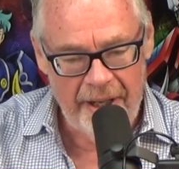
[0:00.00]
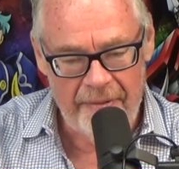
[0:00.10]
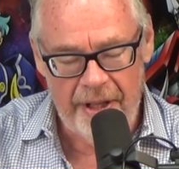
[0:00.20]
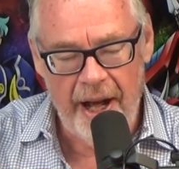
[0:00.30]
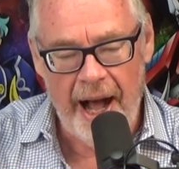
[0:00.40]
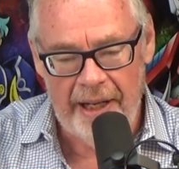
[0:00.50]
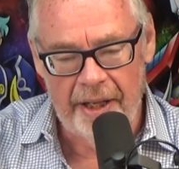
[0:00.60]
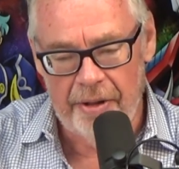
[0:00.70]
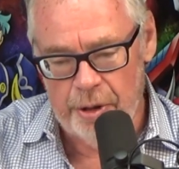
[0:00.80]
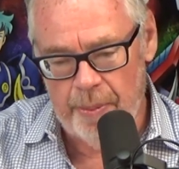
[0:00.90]
of the
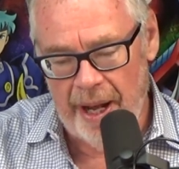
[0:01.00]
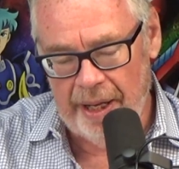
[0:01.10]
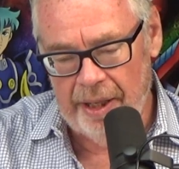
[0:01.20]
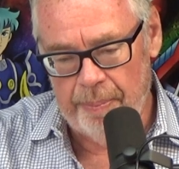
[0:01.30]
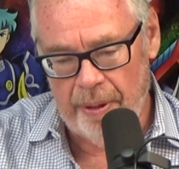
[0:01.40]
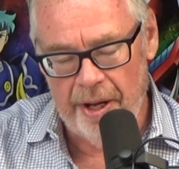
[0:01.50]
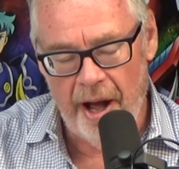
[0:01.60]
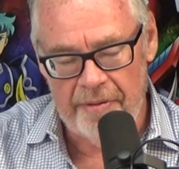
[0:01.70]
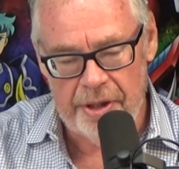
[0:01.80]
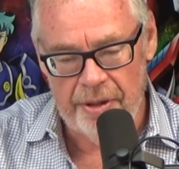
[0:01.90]
Islanders back in a
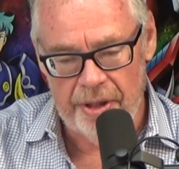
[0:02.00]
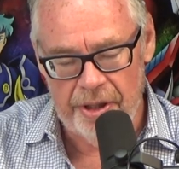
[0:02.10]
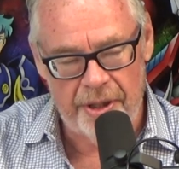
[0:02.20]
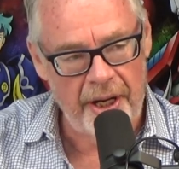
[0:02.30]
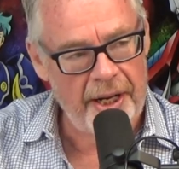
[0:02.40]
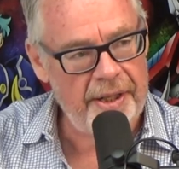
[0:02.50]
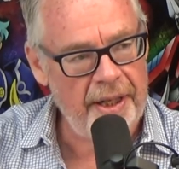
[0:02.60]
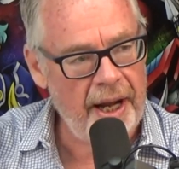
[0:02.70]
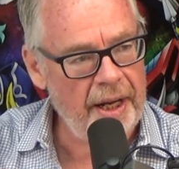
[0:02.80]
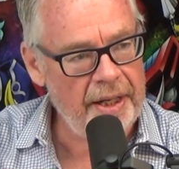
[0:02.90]
playoff series in the
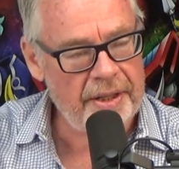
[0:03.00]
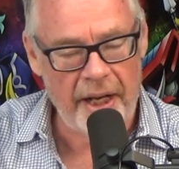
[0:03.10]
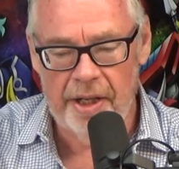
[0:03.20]
1980s.